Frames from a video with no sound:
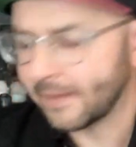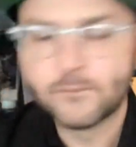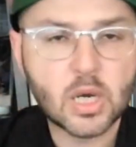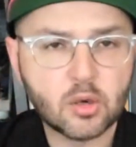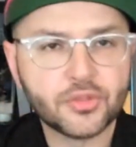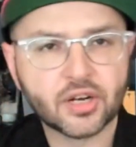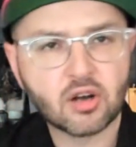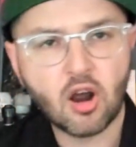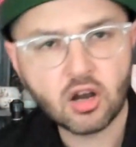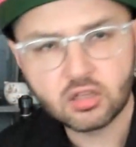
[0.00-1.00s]
but
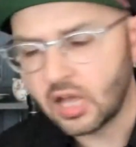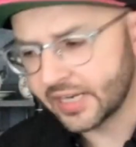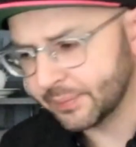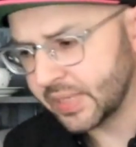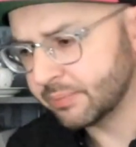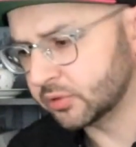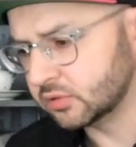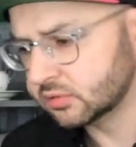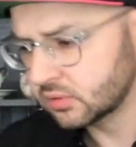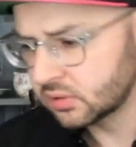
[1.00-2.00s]
there are a lot of
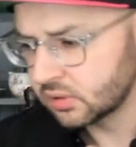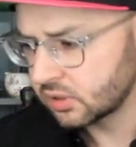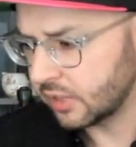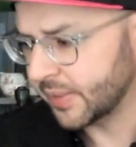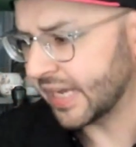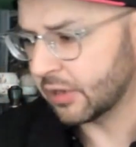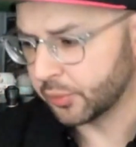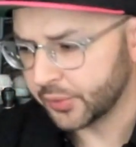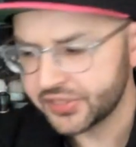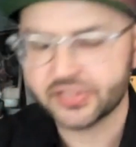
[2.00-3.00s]
people coming
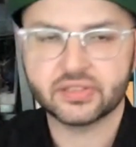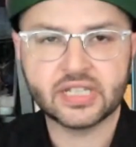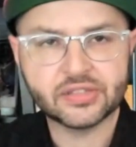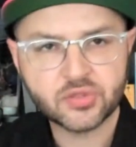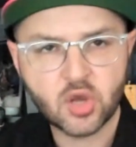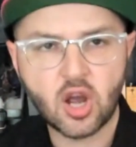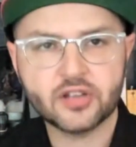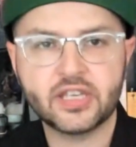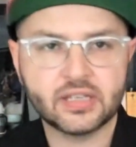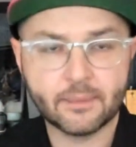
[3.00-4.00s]
out recently
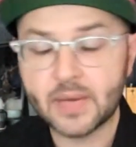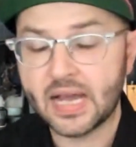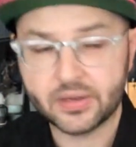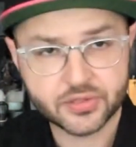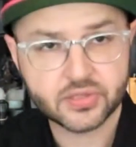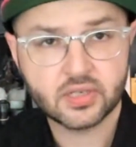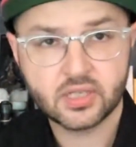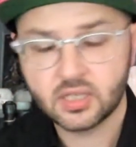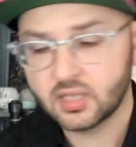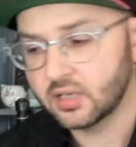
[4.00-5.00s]
talking about
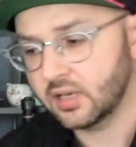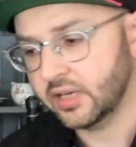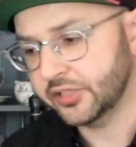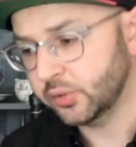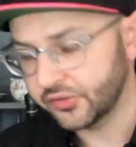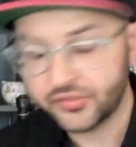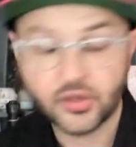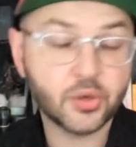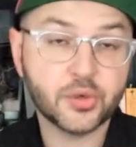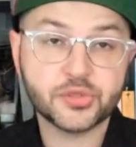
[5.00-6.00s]

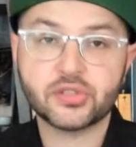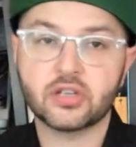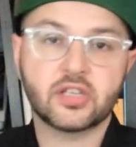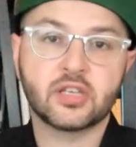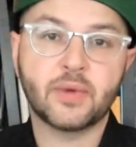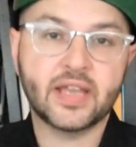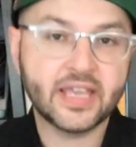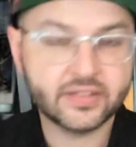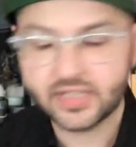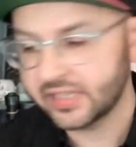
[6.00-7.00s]
UFOs, talking about
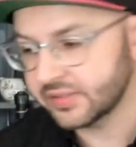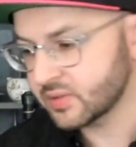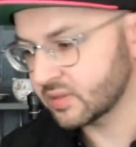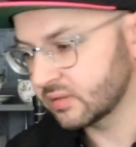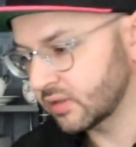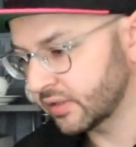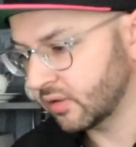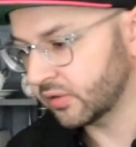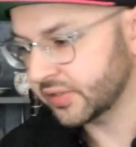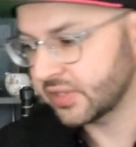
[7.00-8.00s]
aliens
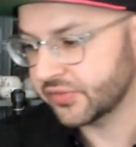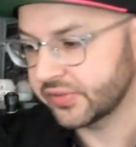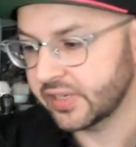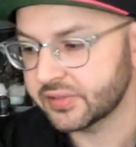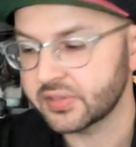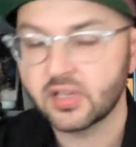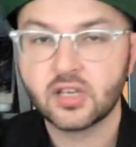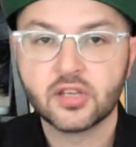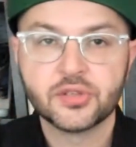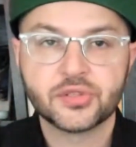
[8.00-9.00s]
and all these different things.
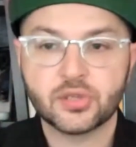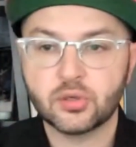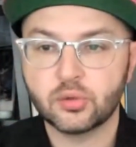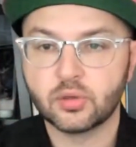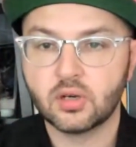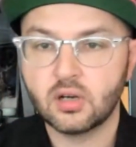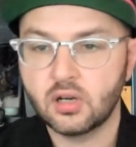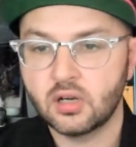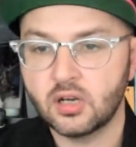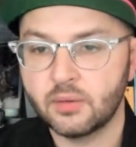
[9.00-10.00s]
So,
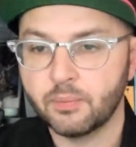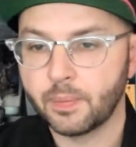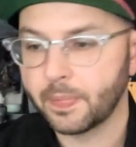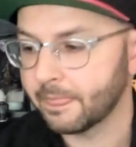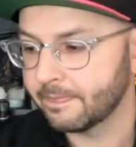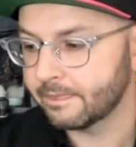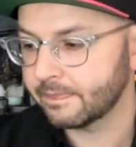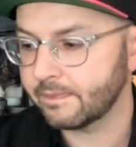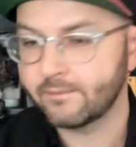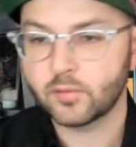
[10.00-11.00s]

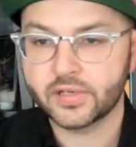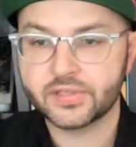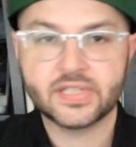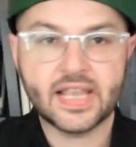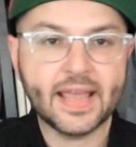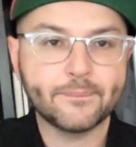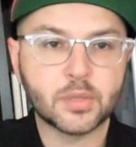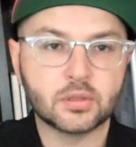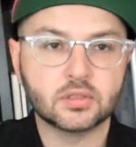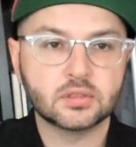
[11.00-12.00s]
for
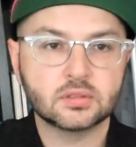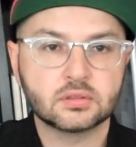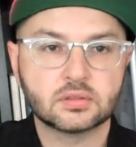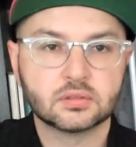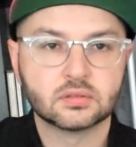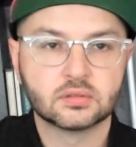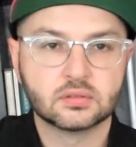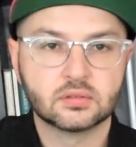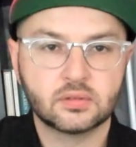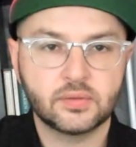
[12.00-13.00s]
example,
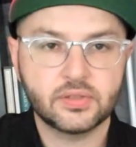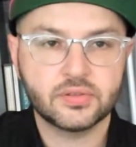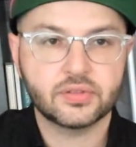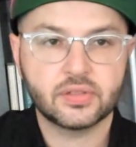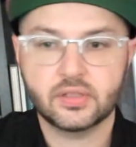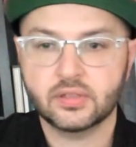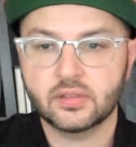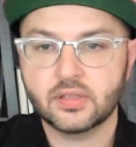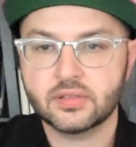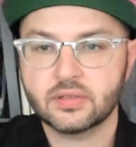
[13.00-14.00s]
let me share
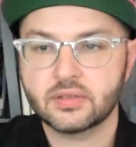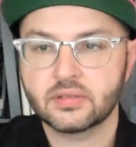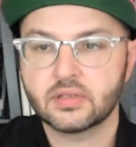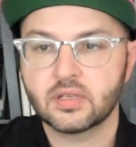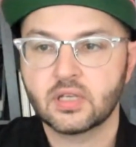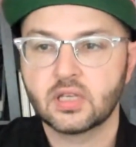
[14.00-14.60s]
this.